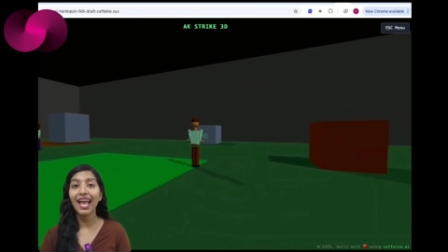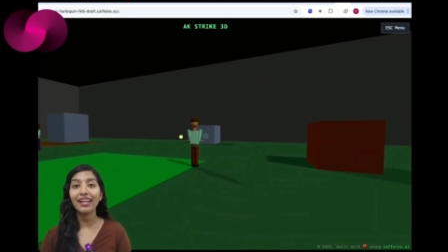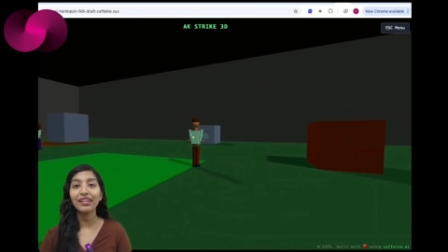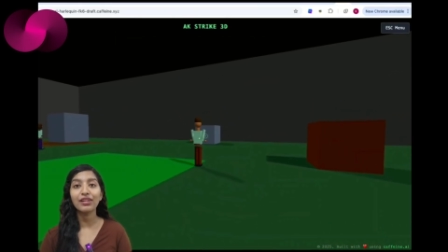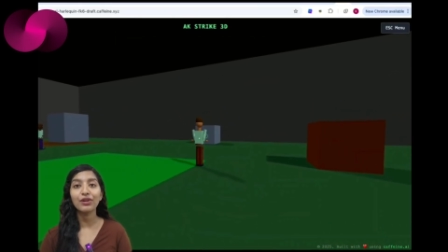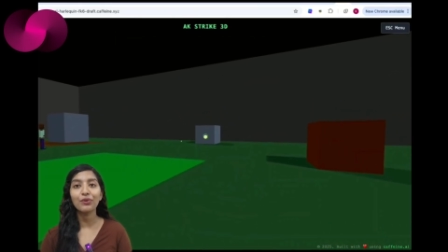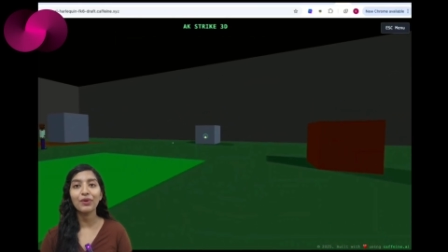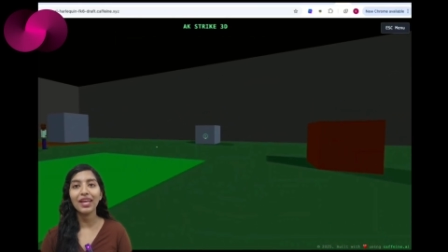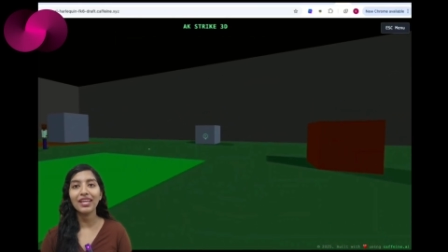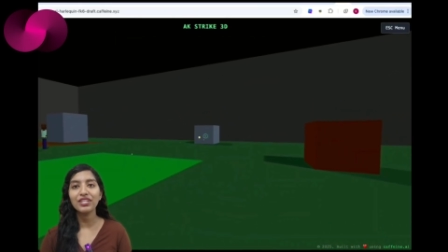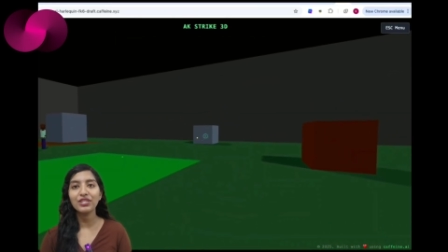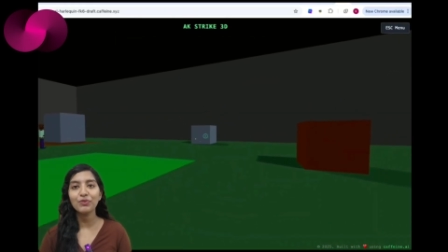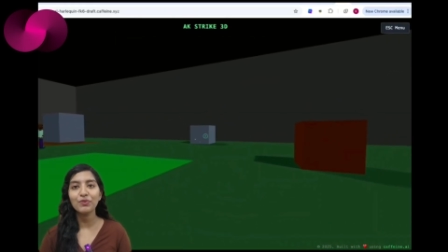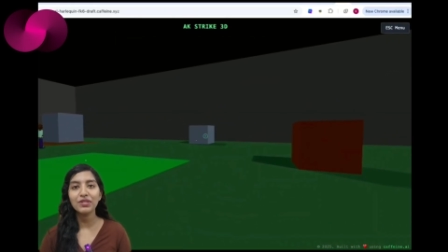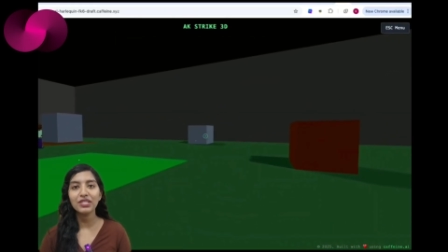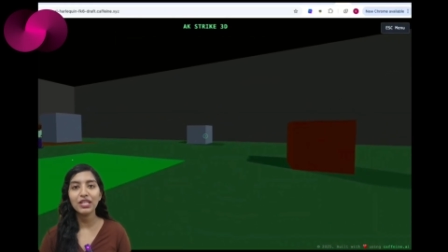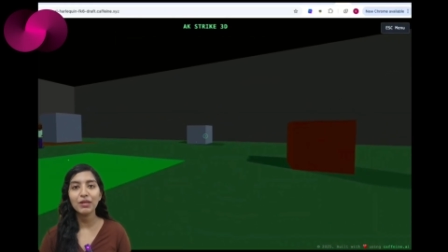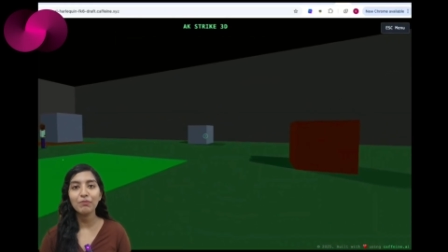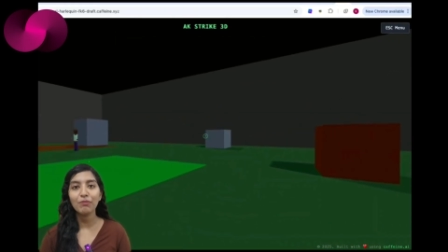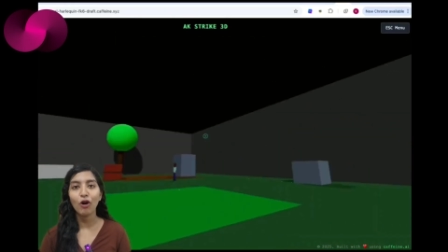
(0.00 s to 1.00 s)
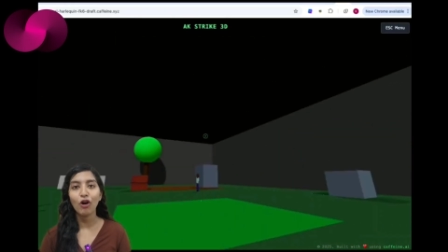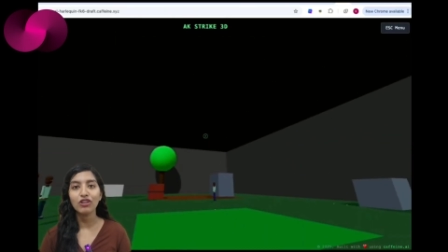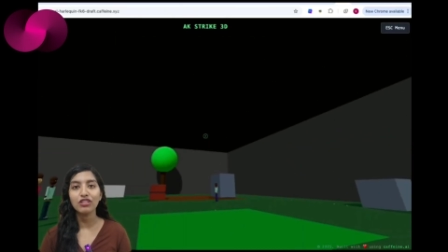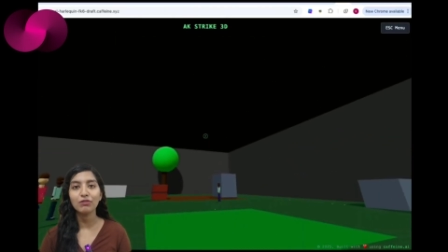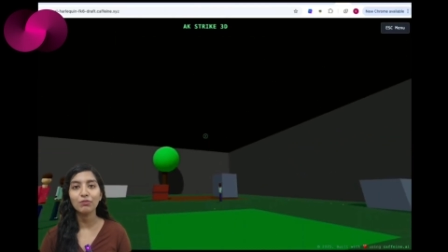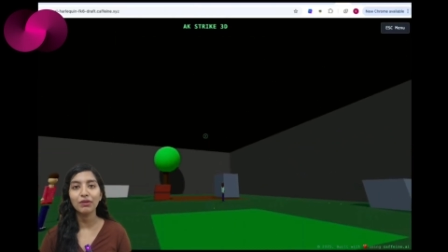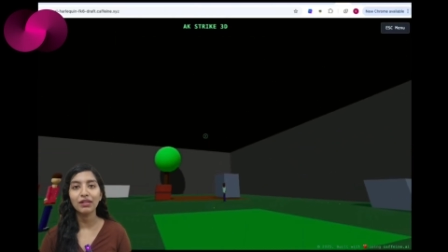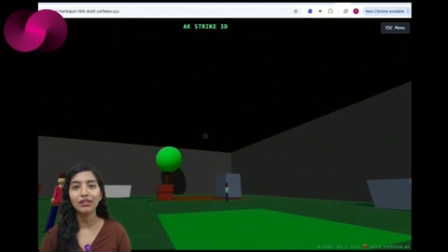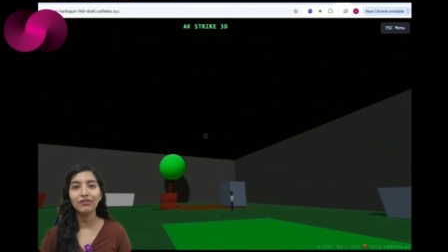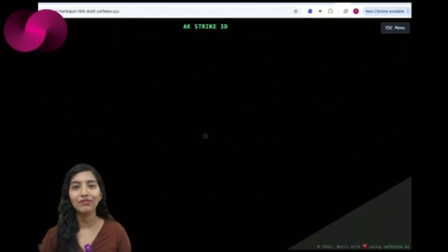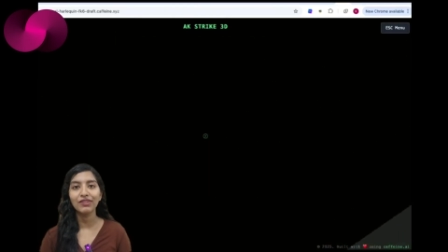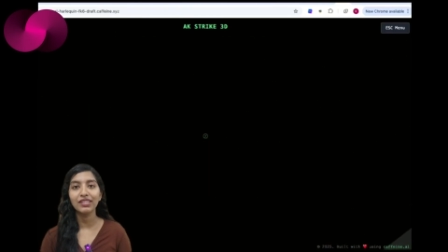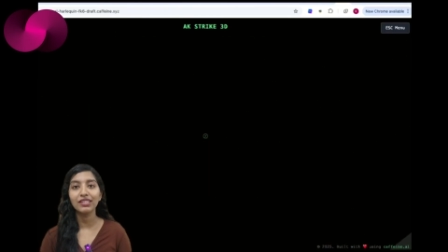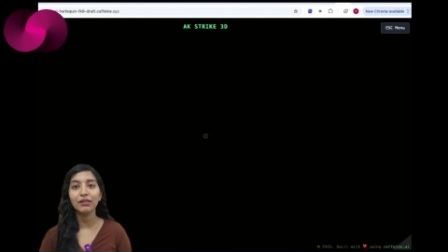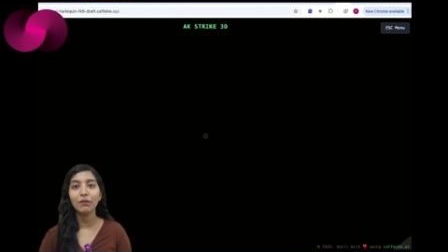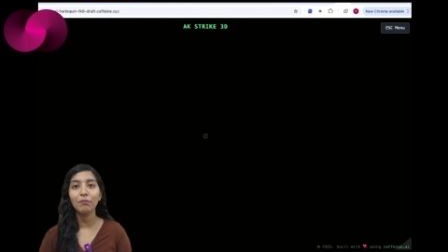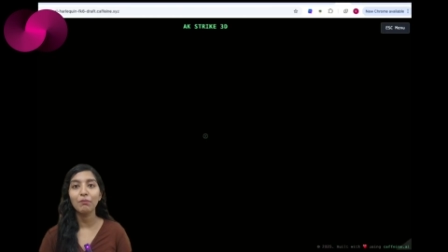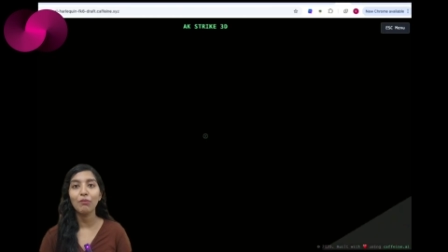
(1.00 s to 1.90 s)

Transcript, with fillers: and creativity possible with